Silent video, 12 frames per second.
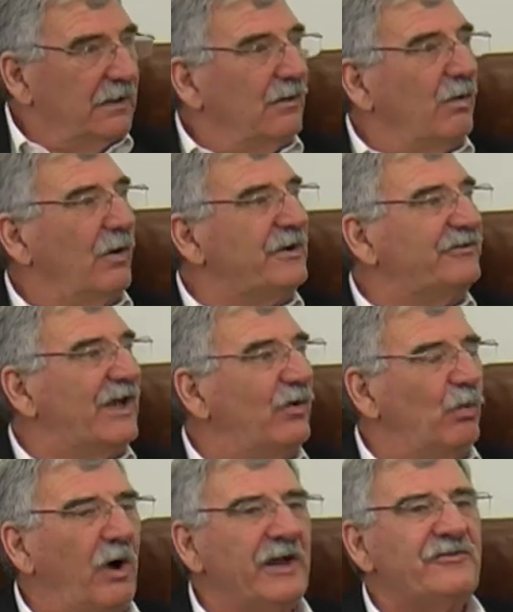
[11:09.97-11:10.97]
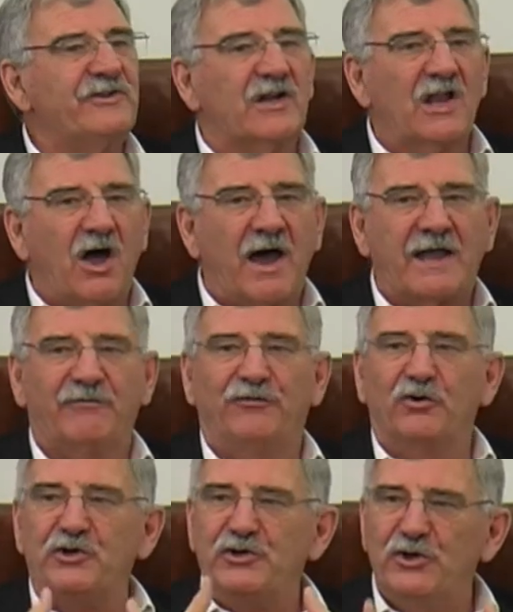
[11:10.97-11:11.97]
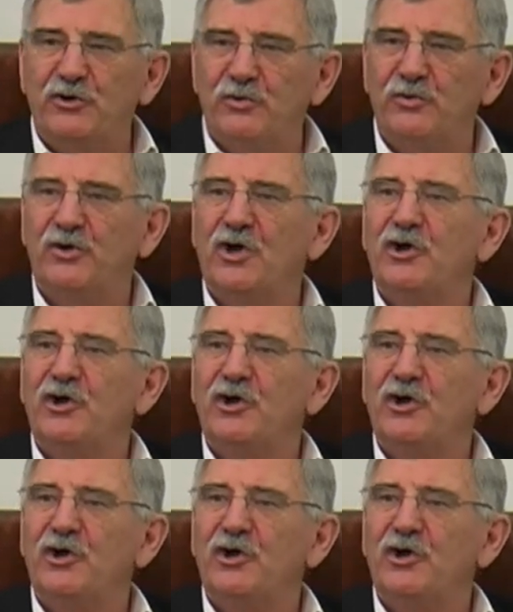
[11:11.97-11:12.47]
What we say, what is it like for you,